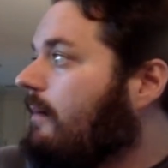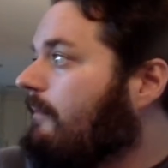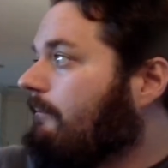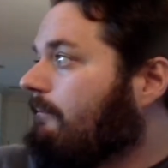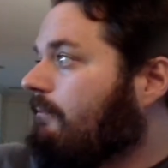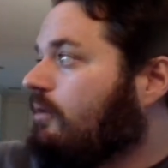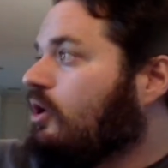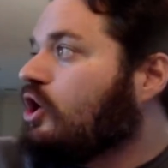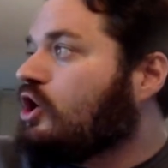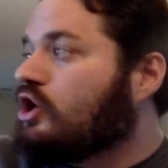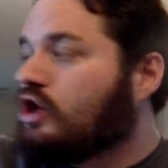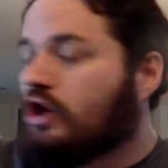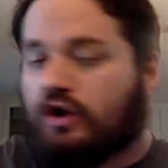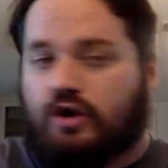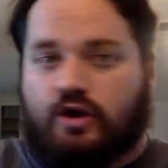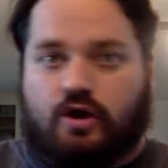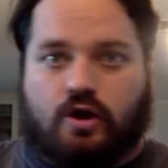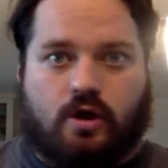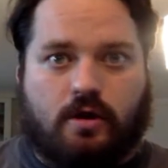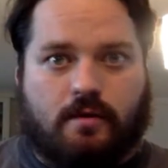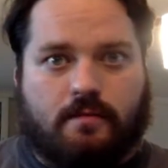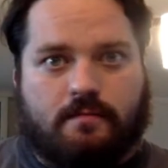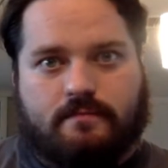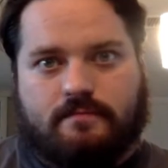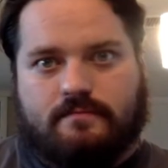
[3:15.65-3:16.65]
Murdered
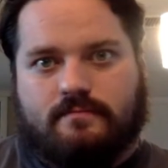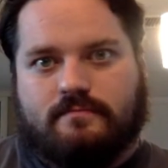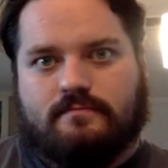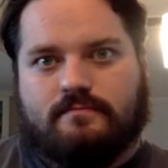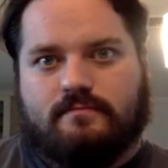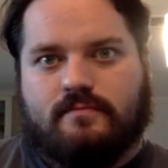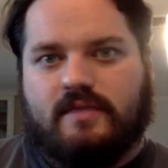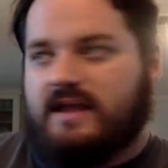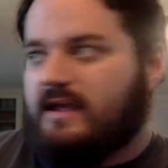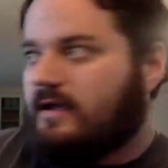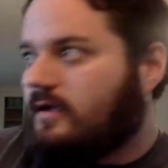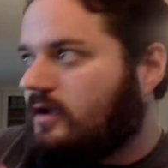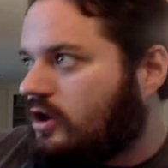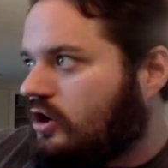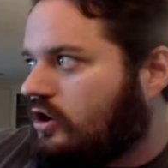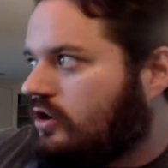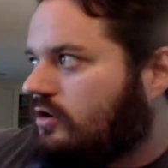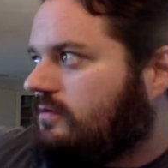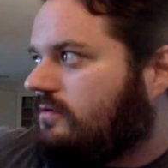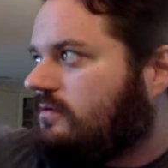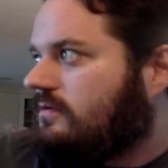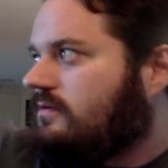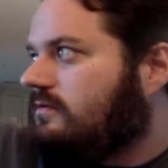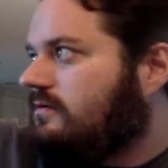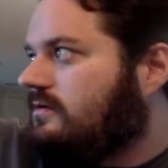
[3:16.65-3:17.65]
her. Like,
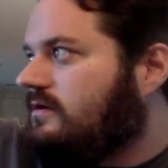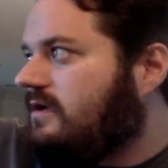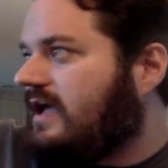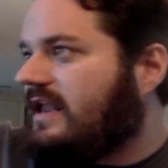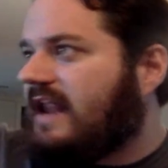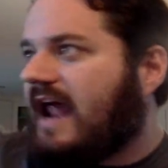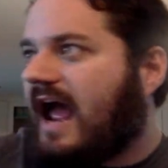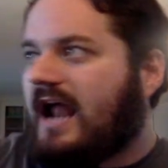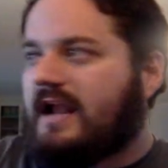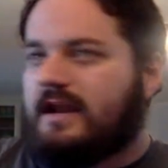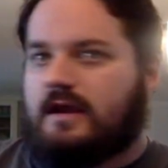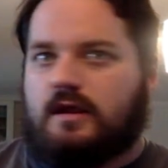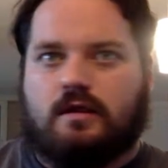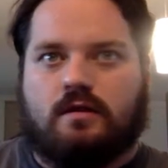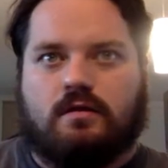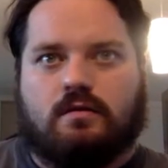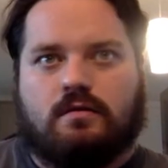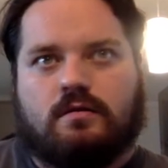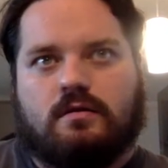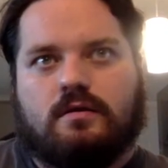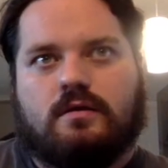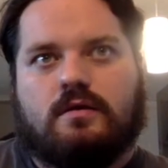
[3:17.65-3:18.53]
get out of here.